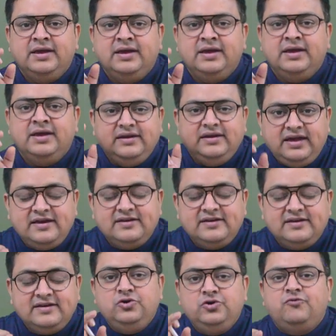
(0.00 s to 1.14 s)
in case
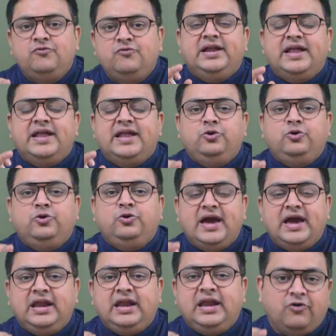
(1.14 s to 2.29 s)
you would like to
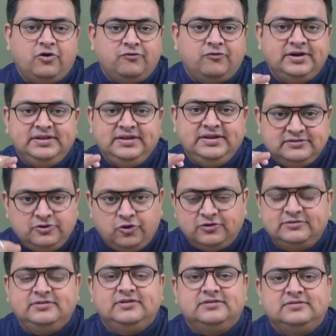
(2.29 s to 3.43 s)
carry forward these
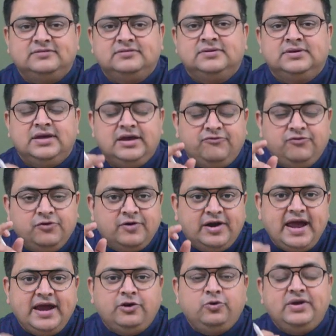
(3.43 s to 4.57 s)
losses, if you would
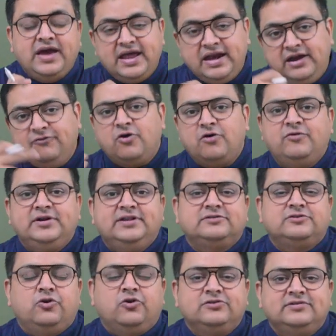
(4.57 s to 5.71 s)
like to carry forward these
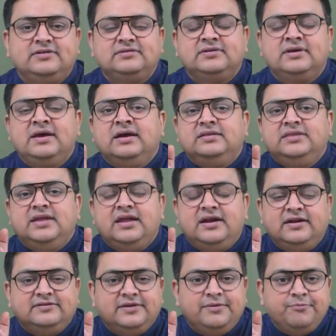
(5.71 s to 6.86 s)
losses, then it
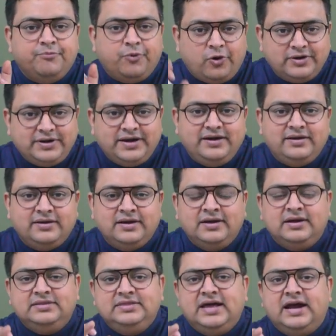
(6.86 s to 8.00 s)
is important
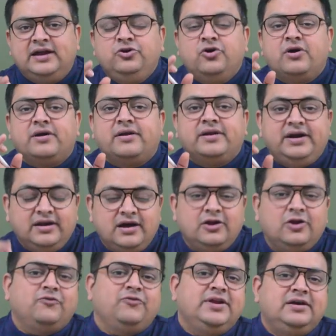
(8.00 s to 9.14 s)
that your return
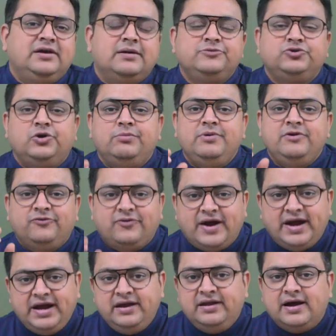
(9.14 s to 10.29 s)
of income should be
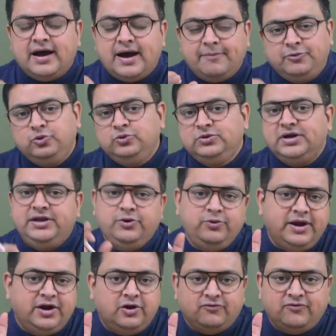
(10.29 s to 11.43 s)
filed up to the due
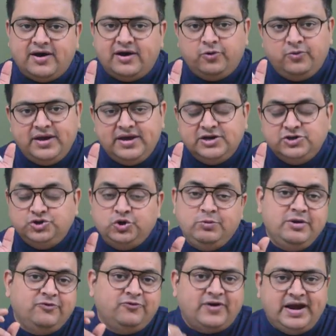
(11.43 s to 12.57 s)
date of ROI. It should
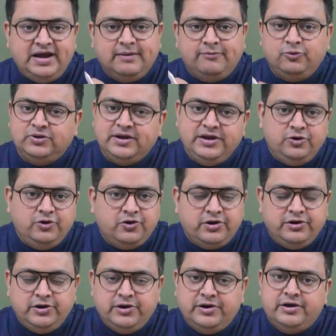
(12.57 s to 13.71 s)
be filed up to the
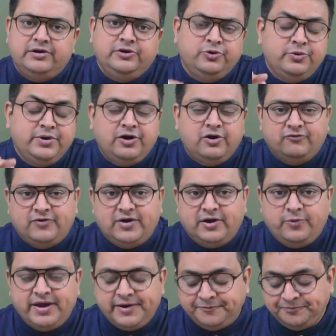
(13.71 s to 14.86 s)
due date of
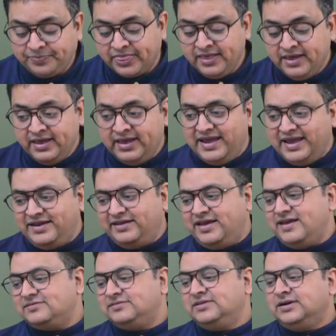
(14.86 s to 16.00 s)
ROI. In
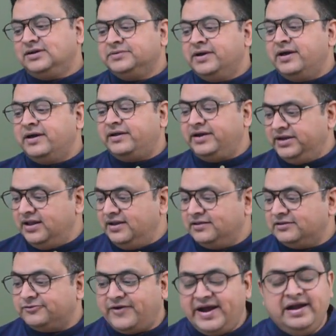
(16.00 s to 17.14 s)
case the return is
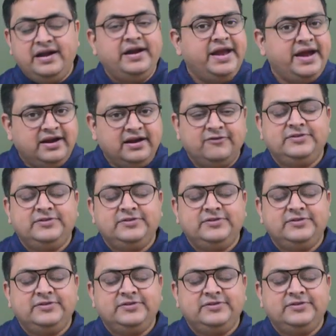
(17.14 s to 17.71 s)
filed late,